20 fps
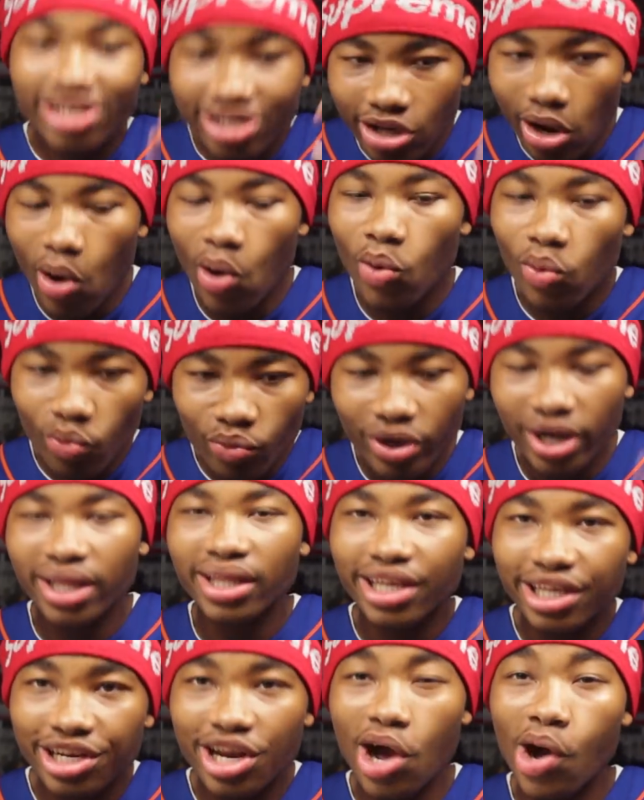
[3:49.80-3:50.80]
don't
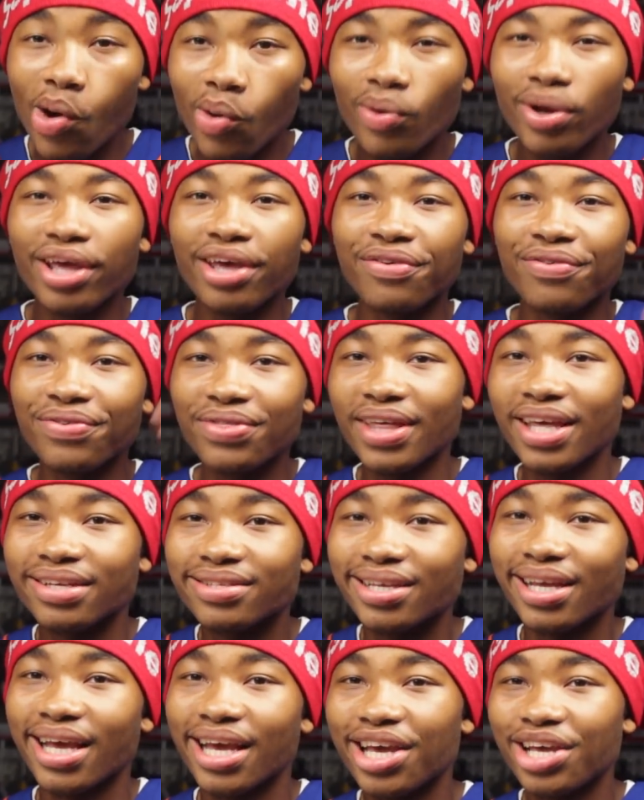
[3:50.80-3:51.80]
really know if
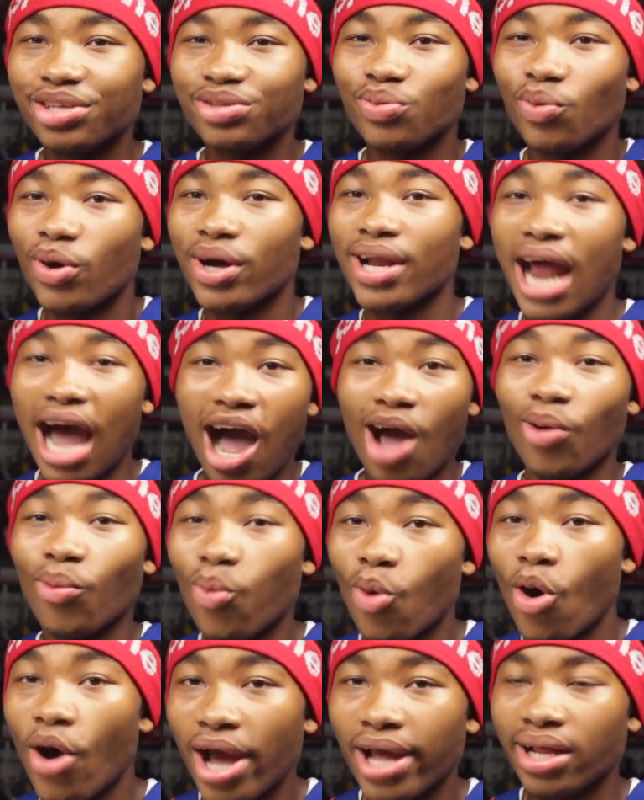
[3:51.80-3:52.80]
this is what I
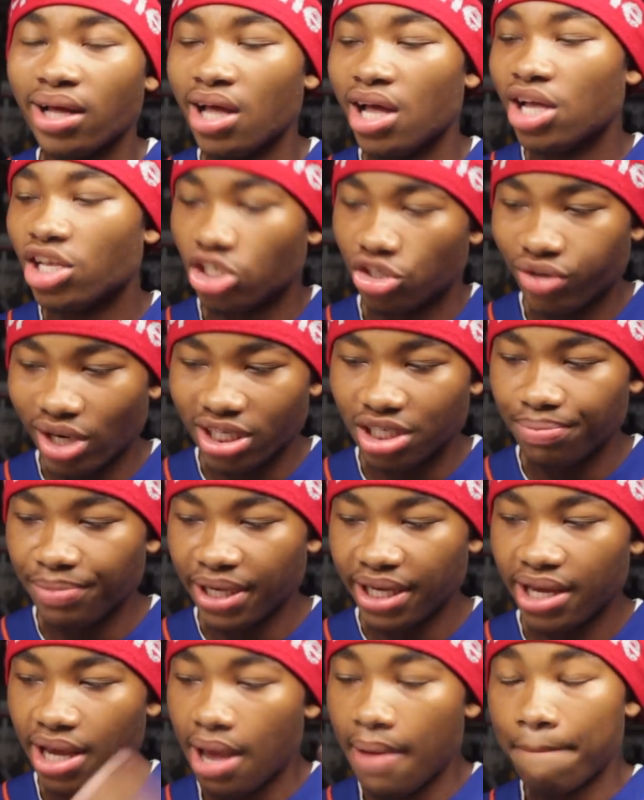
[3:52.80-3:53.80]
want. Trust
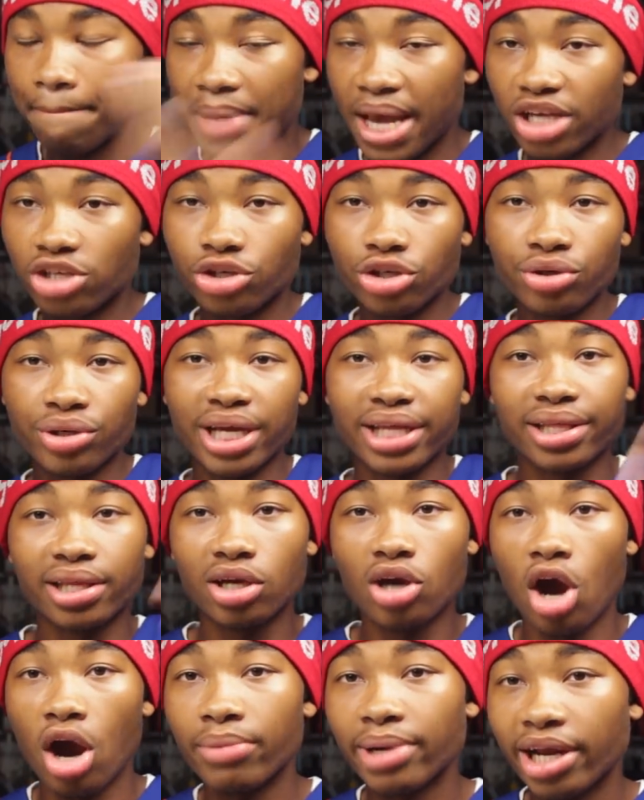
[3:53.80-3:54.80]
me, make sure you get the
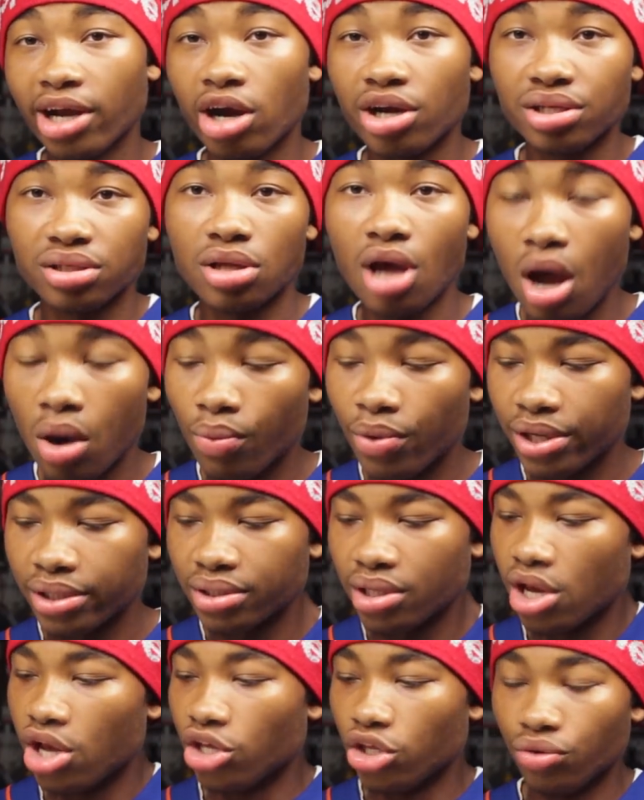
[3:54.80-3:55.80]
Comme des Garçons
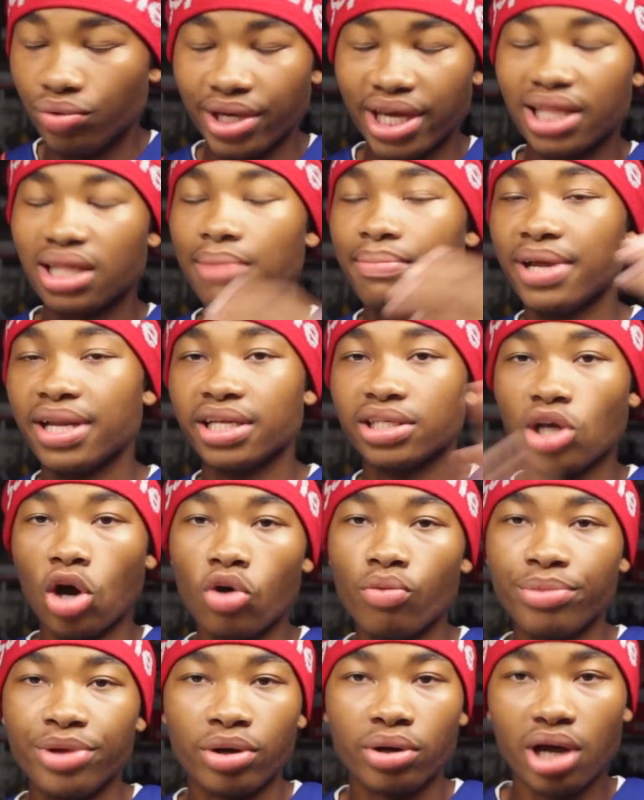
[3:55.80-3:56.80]
ones. You can get them in this
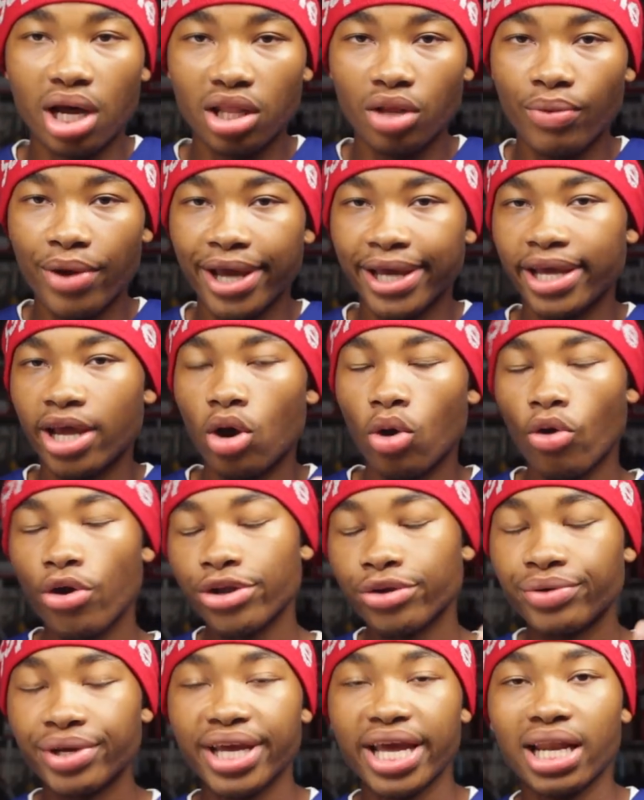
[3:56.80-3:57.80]
oatmeal colorway,
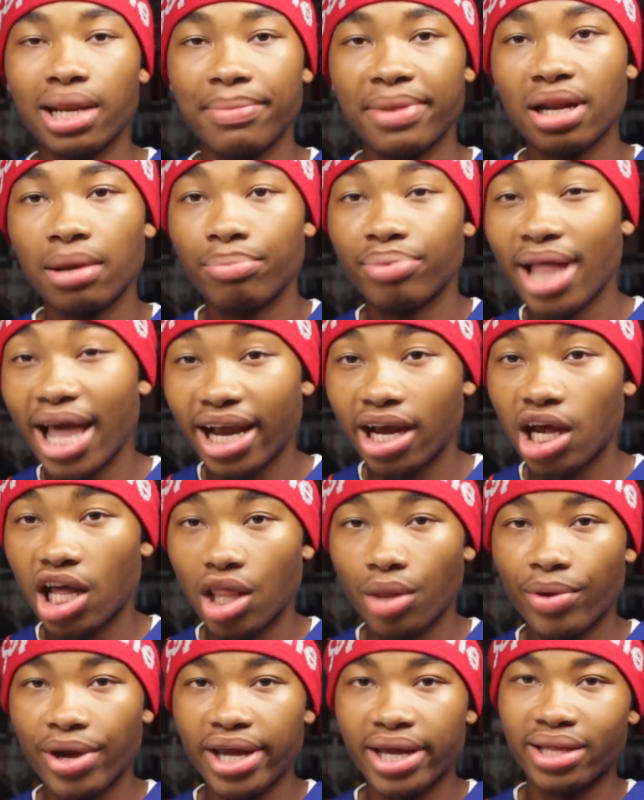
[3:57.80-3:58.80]
or you can get them in a black
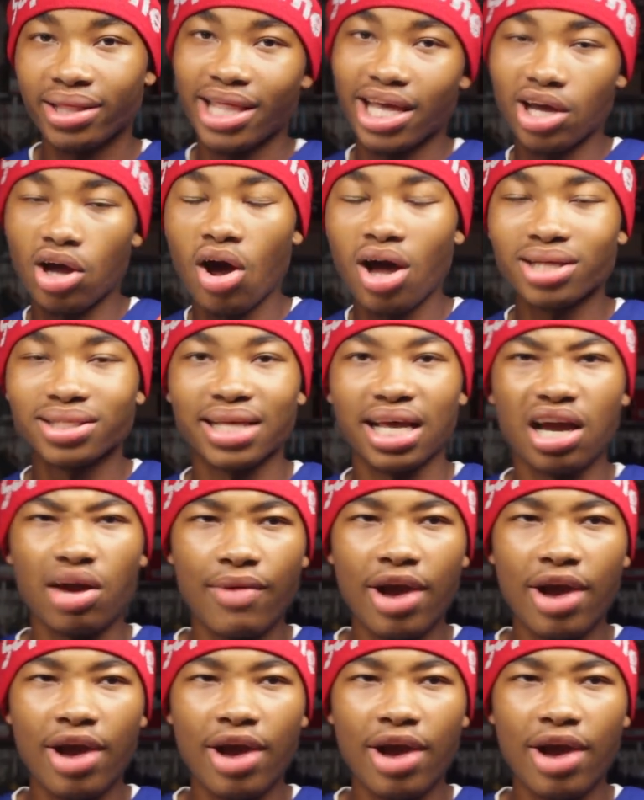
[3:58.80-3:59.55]
colorway. They cost like